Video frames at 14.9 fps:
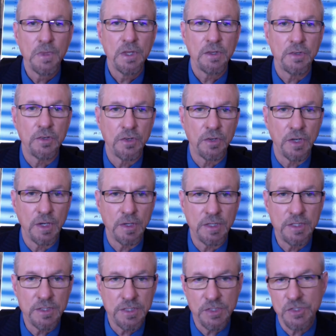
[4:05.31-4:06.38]
your
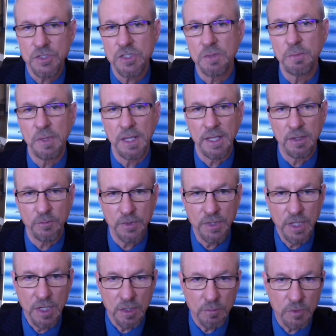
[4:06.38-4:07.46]
contingency plan with
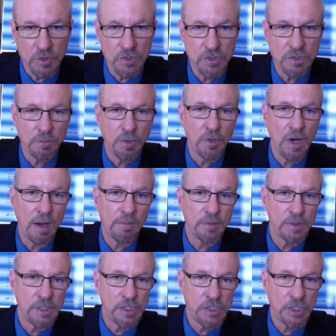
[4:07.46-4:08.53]
emergency mode
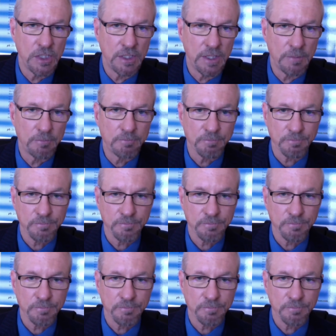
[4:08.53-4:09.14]
operation,